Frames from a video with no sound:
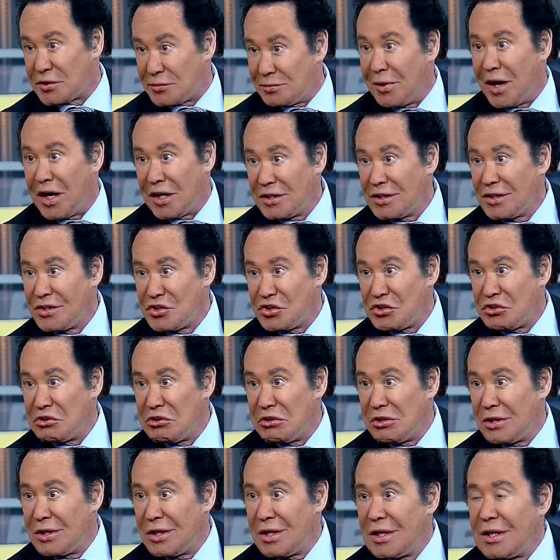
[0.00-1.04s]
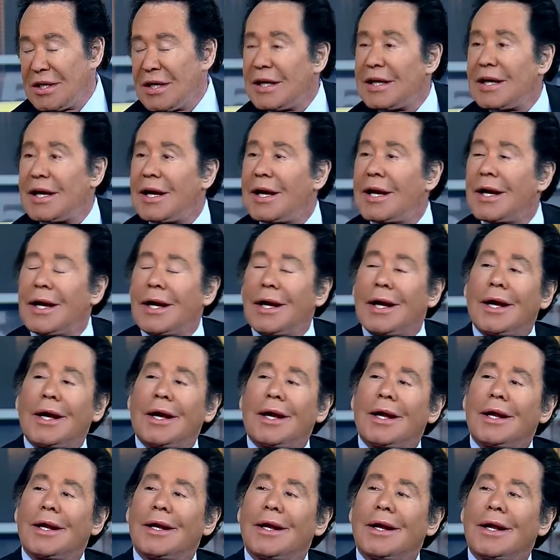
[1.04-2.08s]
months,
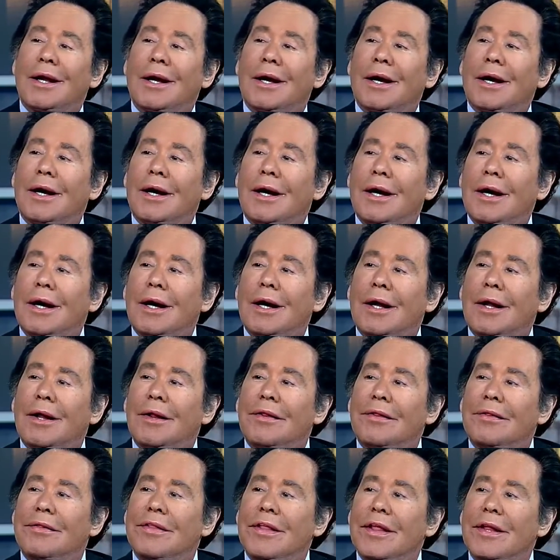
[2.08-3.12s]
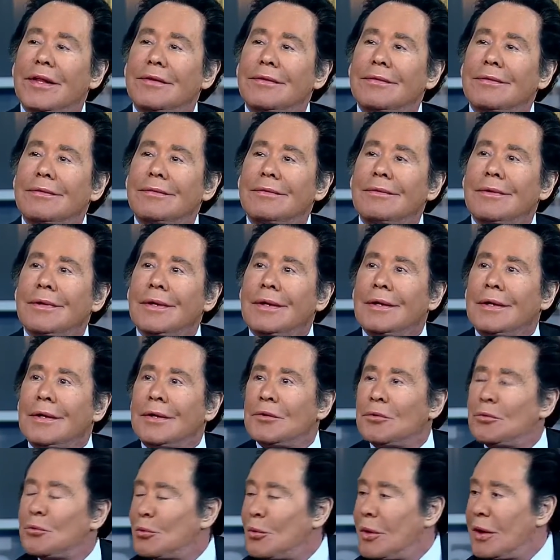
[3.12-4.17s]
and then
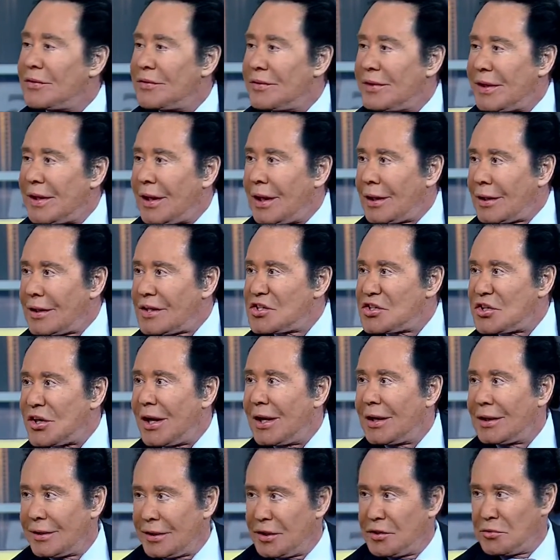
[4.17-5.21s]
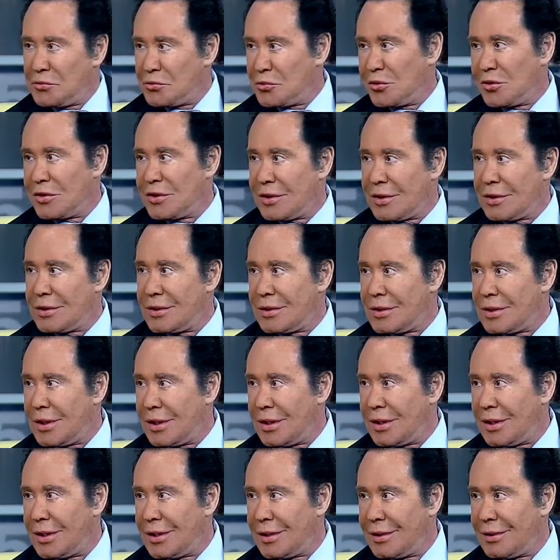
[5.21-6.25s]
won the Ellis Island Award
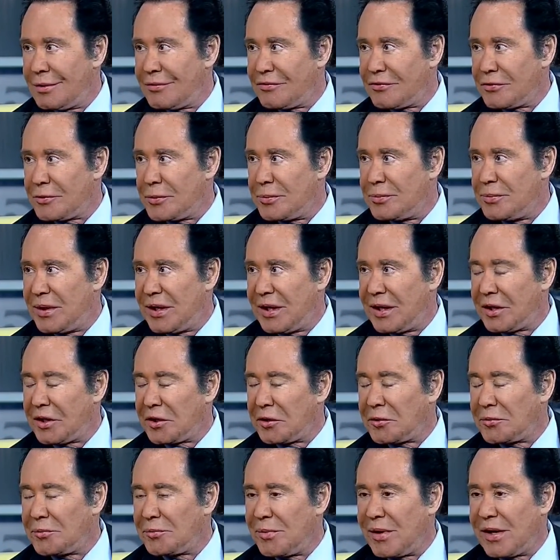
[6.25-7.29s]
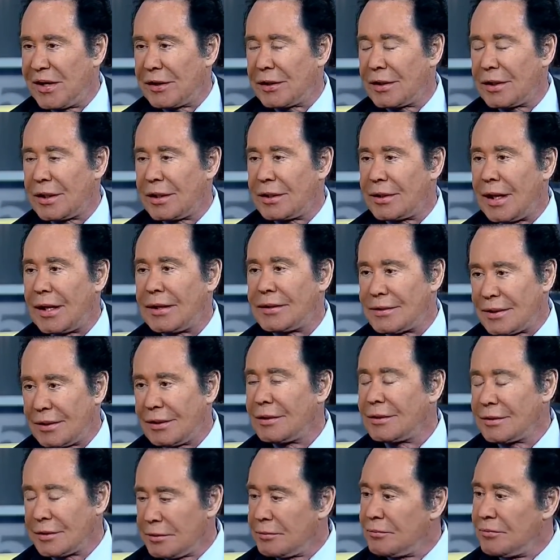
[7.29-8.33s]
for being an American. I
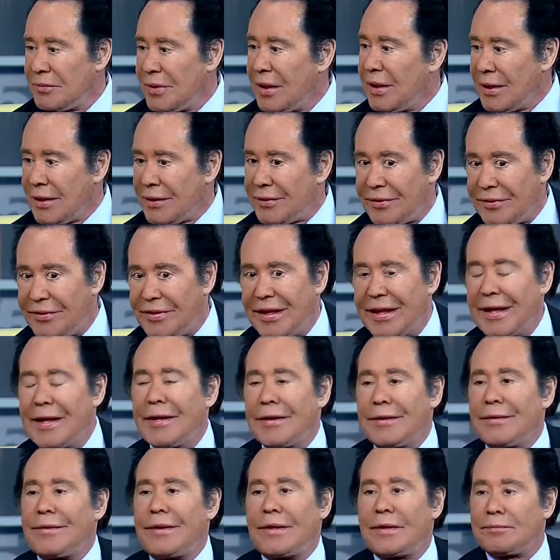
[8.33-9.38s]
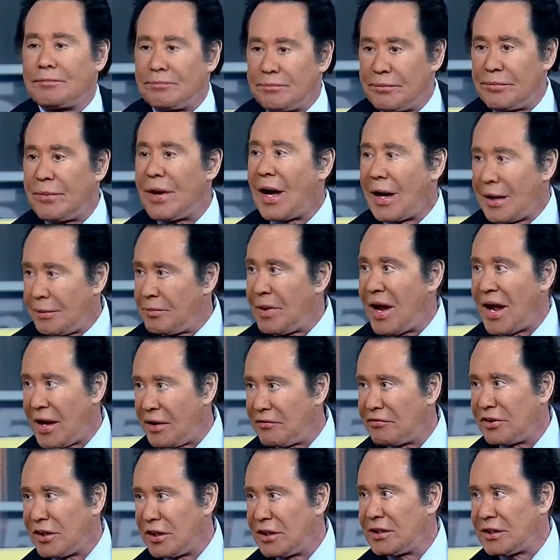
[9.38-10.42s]
told them then that I'm
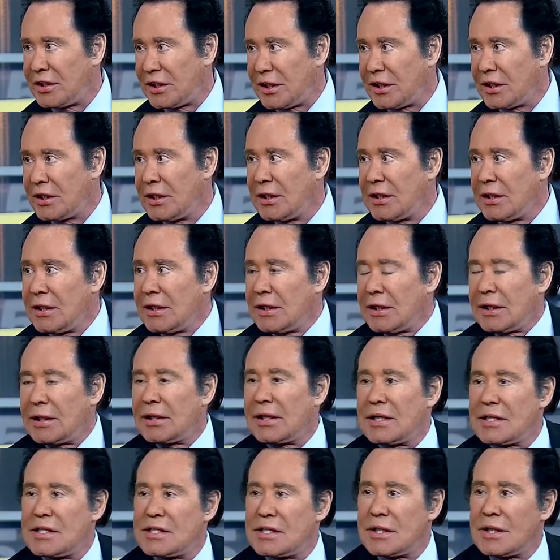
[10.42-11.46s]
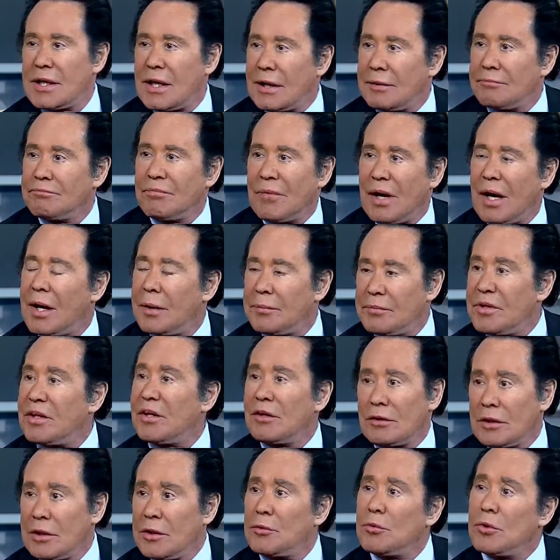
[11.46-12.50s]
half Indian, and I said I'm the
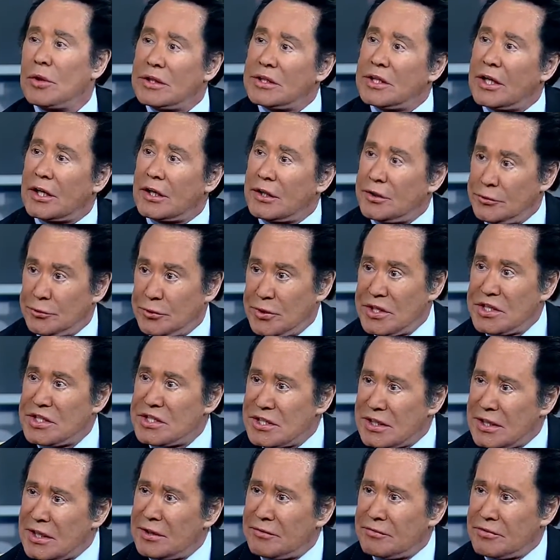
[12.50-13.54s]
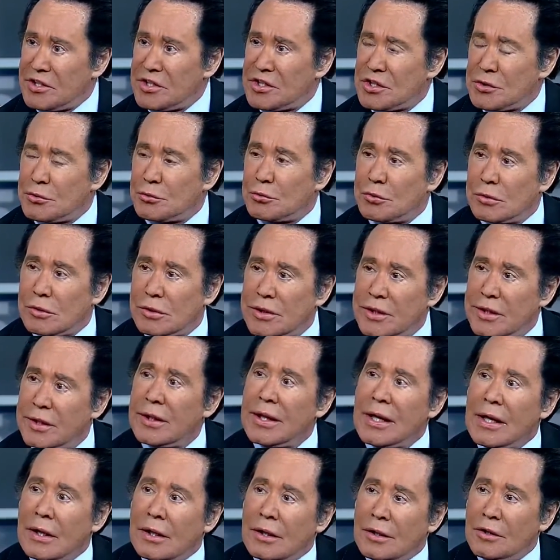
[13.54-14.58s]
only one that could receive this award
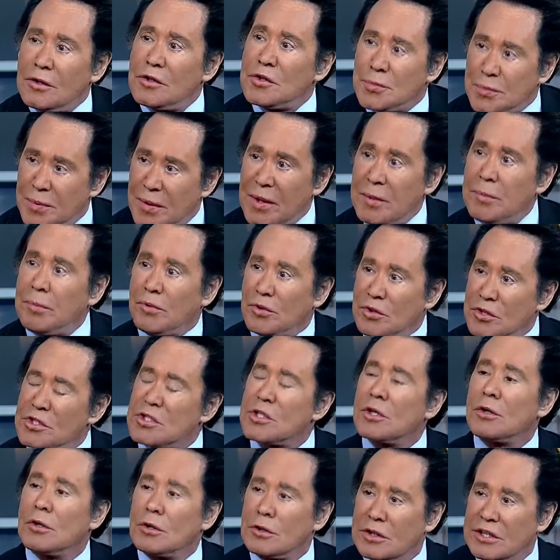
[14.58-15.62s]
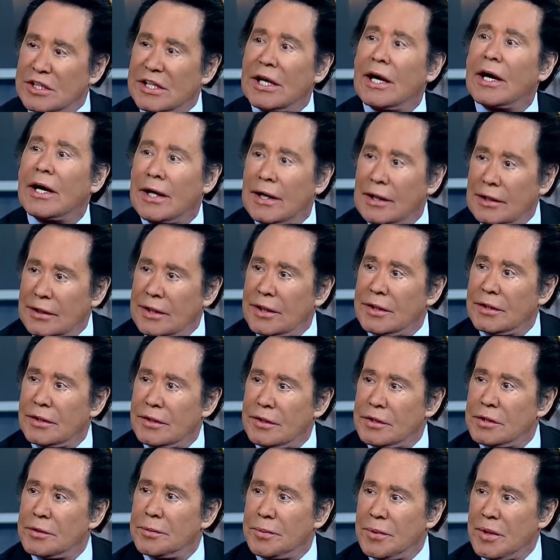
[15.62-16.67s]
whose people sold the island
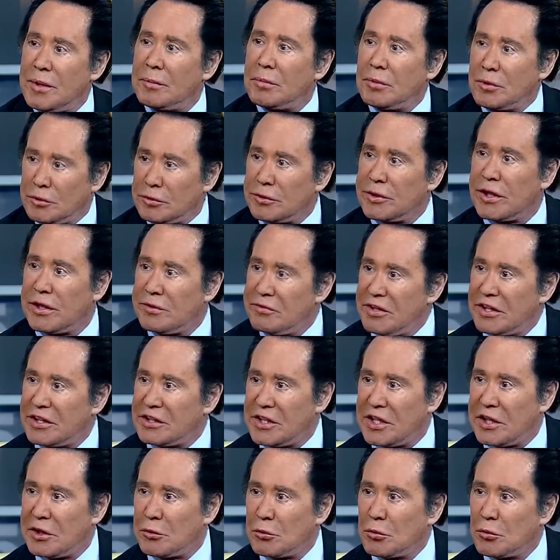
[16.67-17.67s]
to the people who were giving the